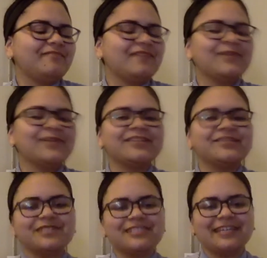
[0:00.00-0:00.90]
We're gonna
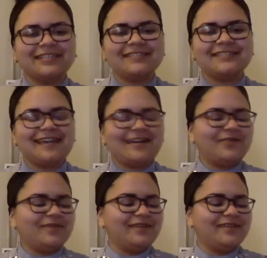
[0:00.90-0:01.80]
switch gears
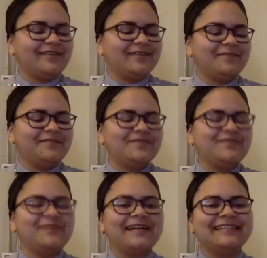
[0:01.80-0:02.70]
now to
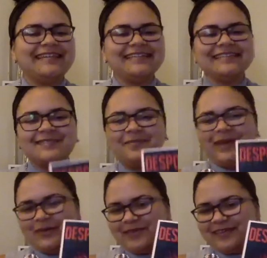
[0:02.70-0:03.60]
my latest
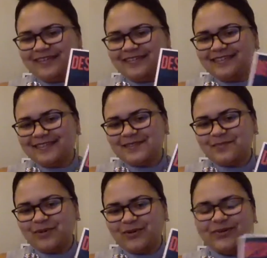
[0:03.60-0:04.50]
baby,
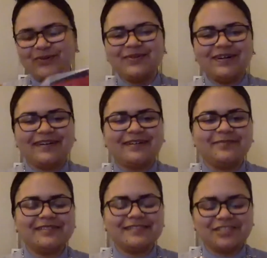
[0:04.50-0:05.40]
Despojo.
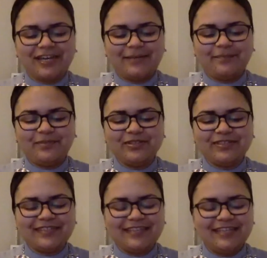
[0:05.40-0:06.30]
It's a chapbook.
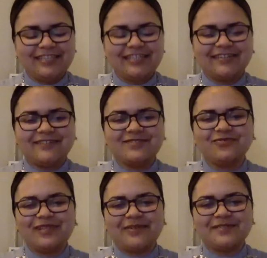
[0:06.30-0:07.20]
Shout out to
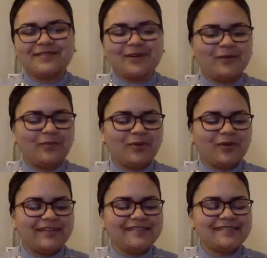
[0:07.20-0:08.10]
Flower Song
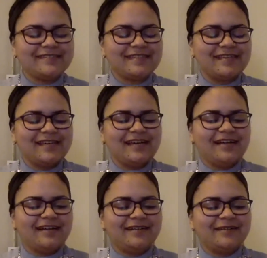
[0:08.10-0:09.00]
Press.
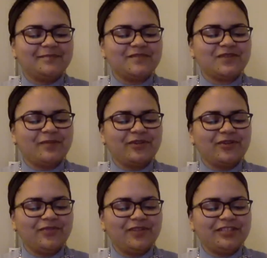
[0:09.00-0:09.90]
So I'm gonna
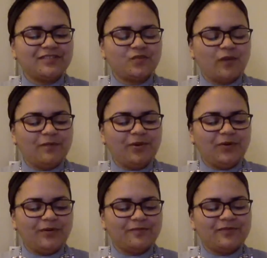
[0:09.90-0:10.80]
read just one
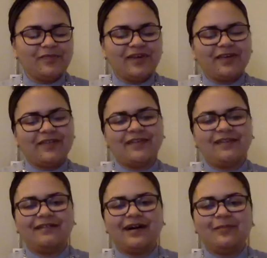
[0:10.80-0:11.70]
poem from there, then I'll
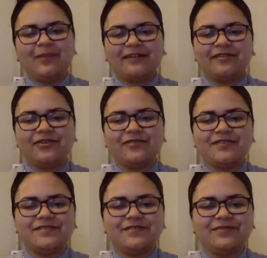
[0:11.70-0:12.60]
hop back over
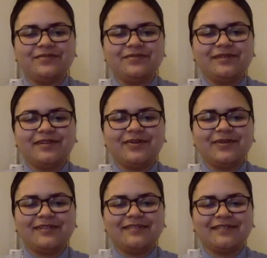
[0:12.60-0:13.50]
to
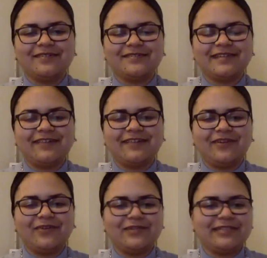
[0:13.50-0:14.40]
Coconut Curls y Café
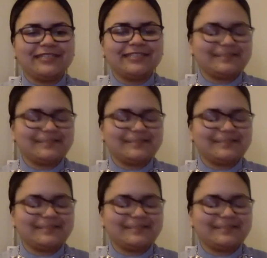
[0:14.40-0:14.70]
con Leche.